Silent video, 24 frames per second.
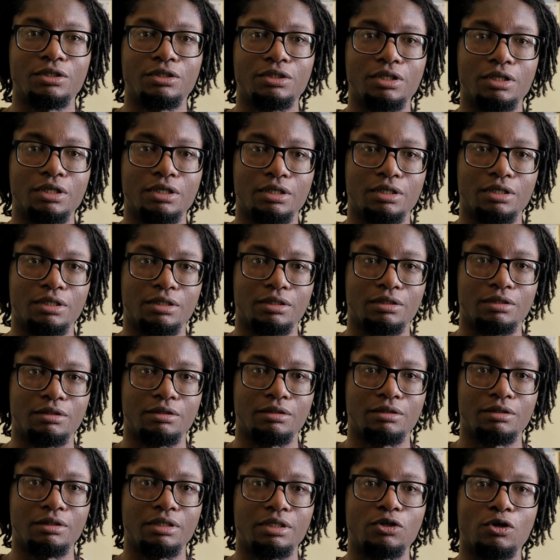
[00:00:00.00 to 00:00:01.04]
the
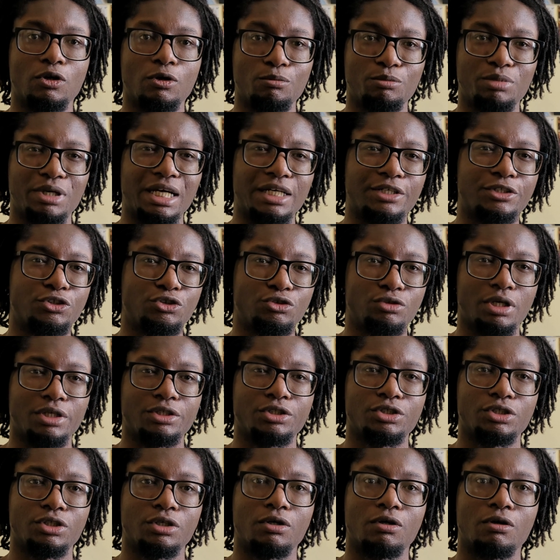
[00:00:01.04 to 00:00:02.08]
complex structure